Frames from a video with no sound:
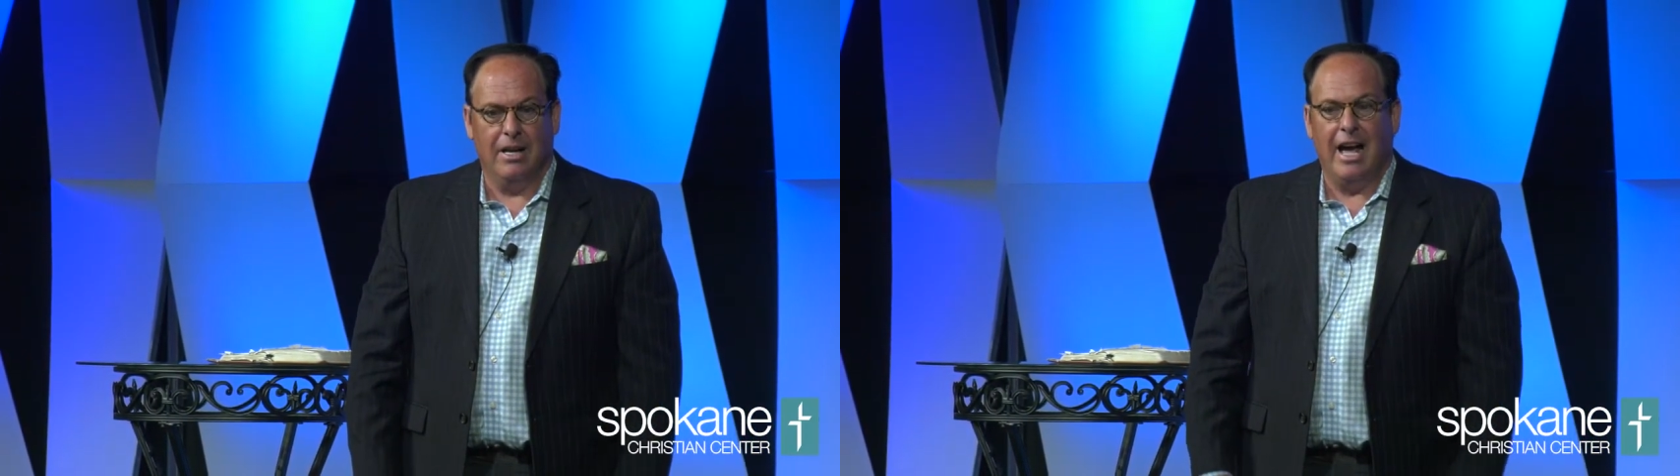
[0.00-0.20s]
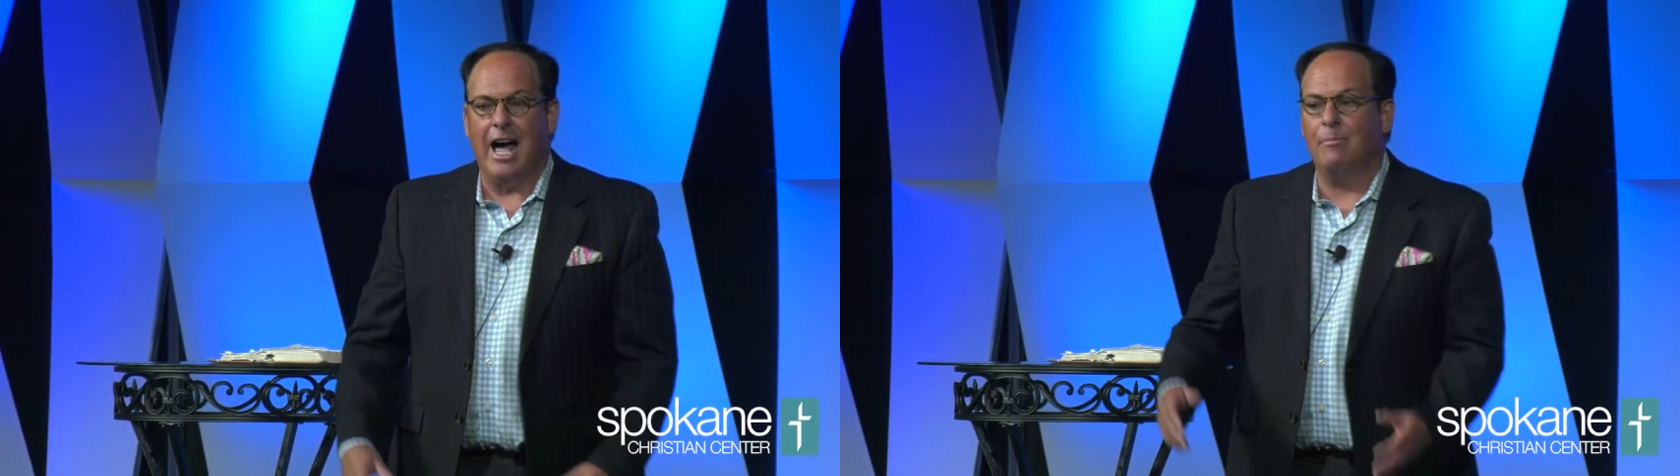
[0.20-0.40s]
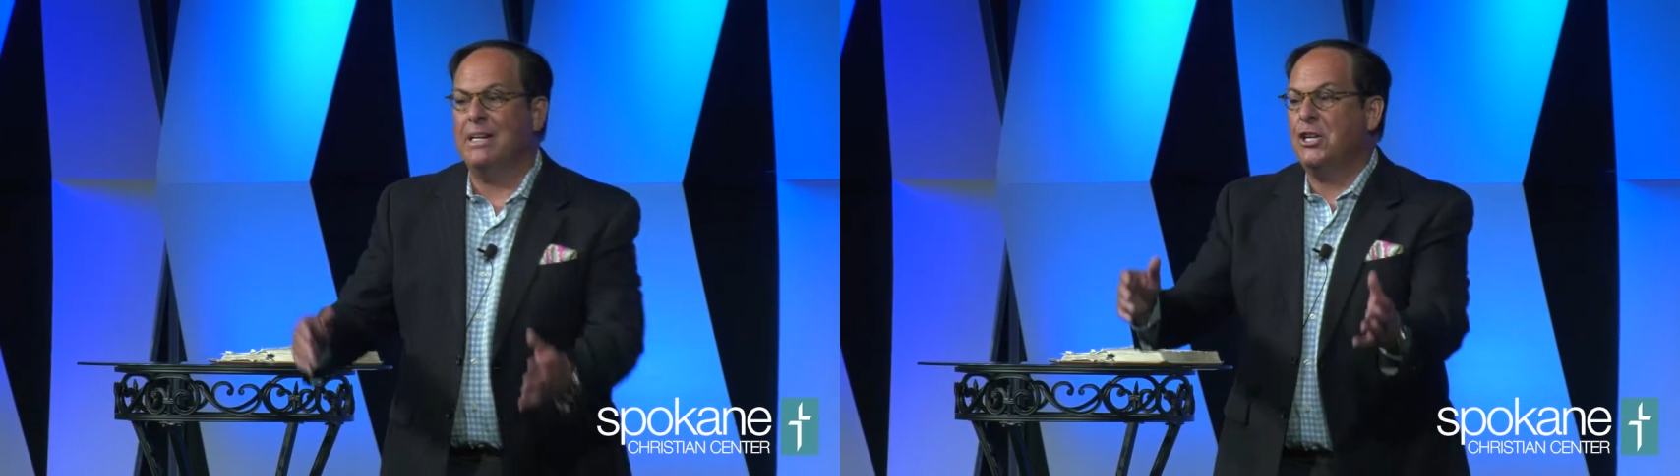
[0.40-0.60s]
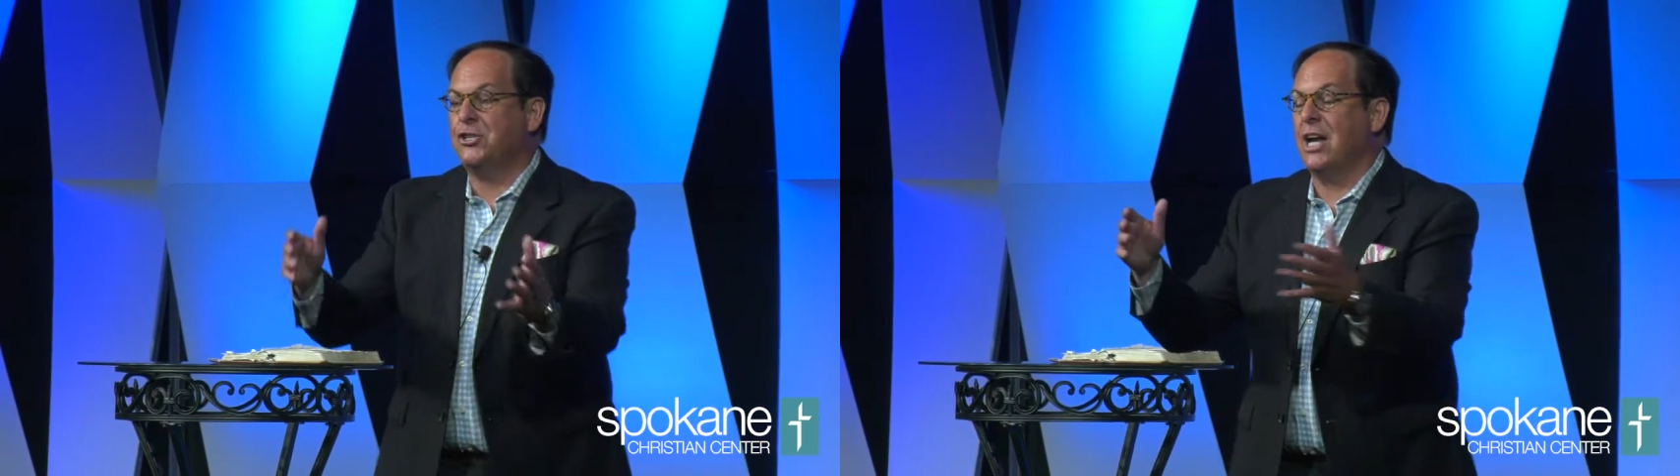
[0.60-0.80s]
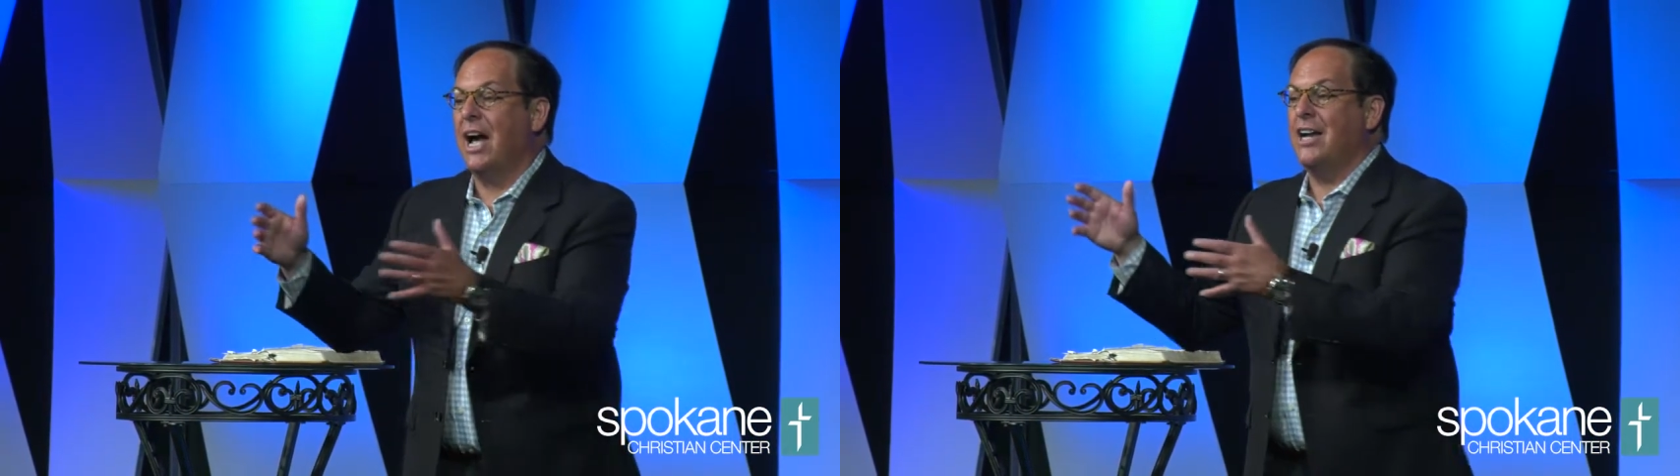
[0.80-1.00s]
How many
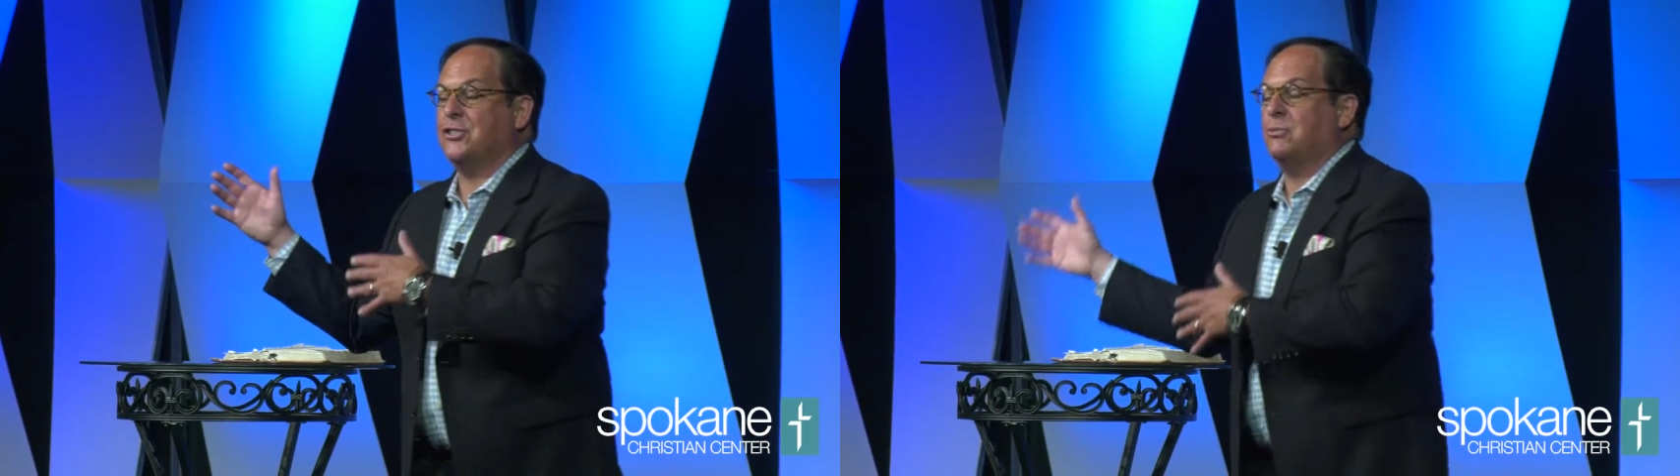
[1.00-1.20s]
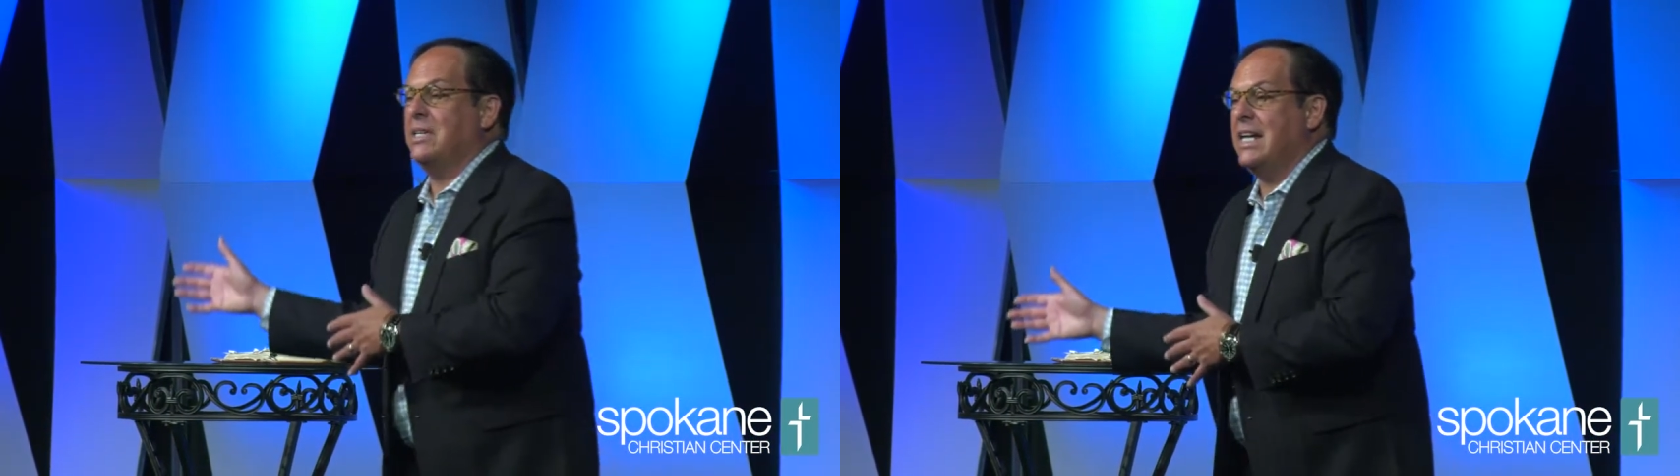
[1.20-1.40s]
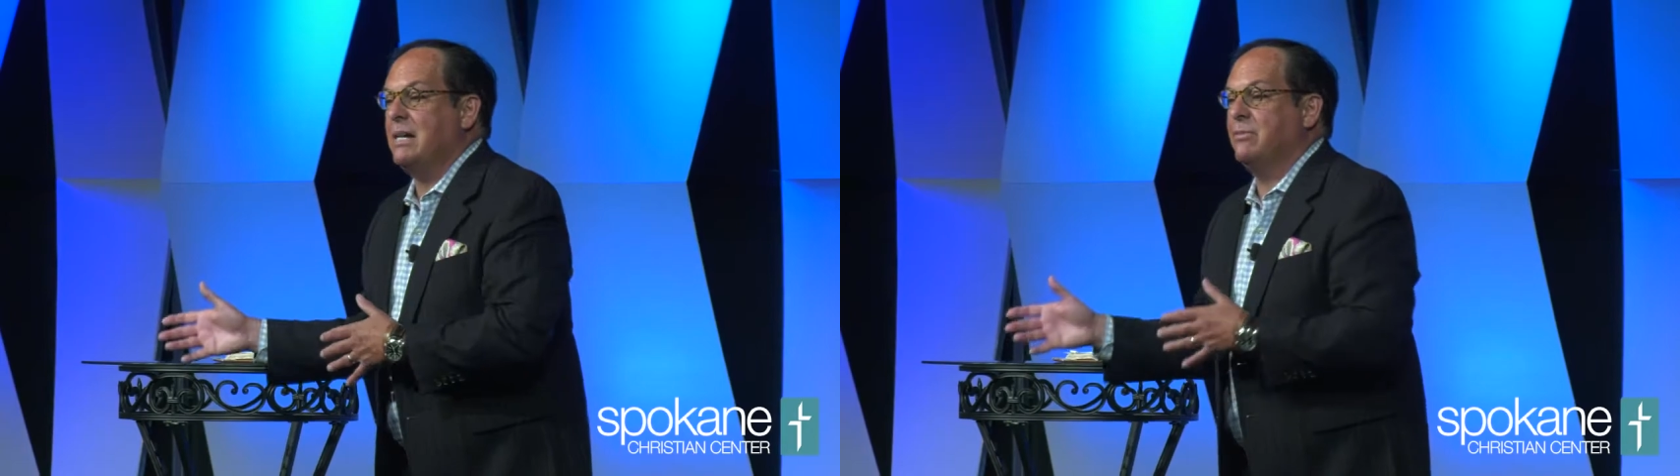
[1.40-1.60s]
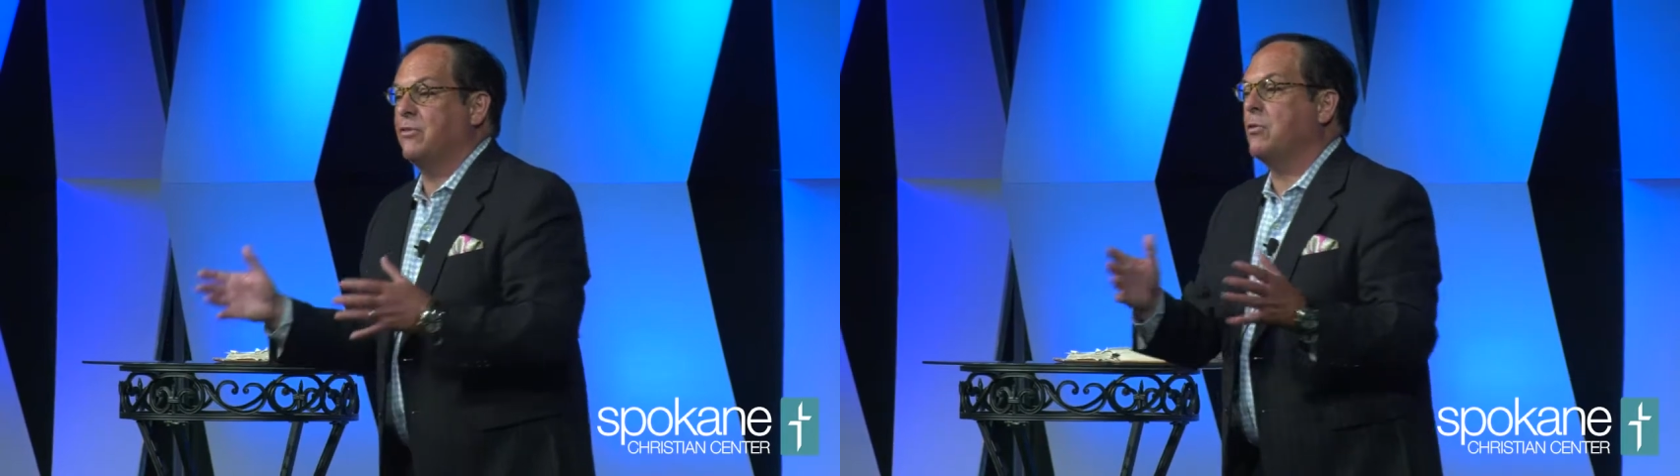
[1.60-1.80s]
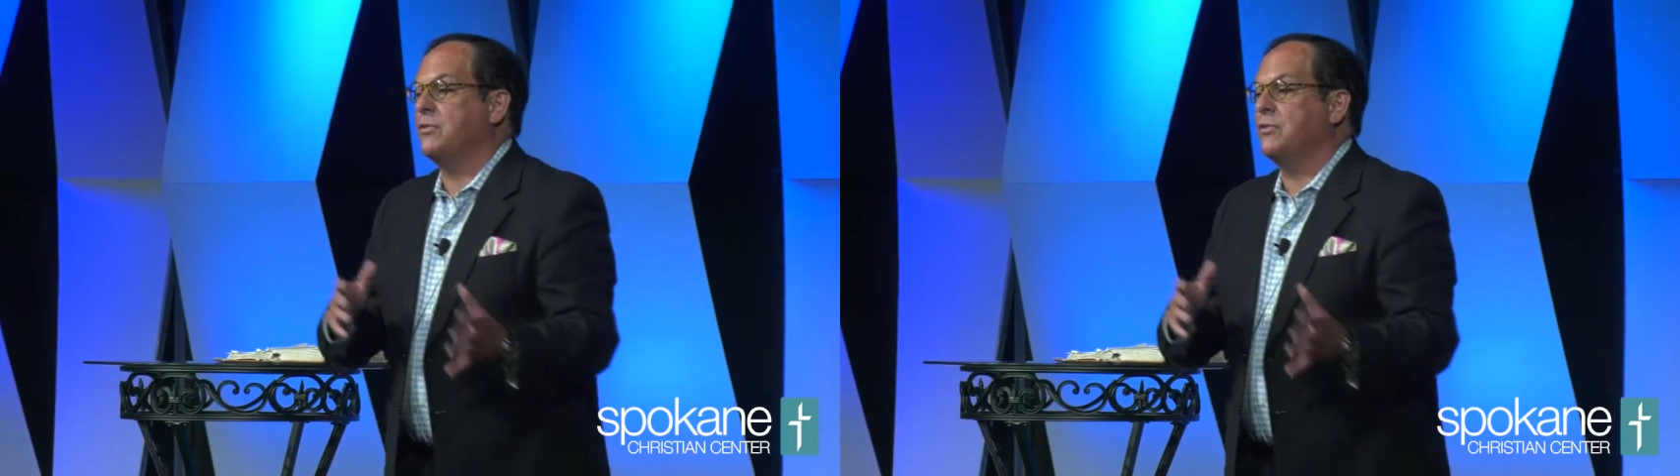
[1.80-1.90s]
signs do we need before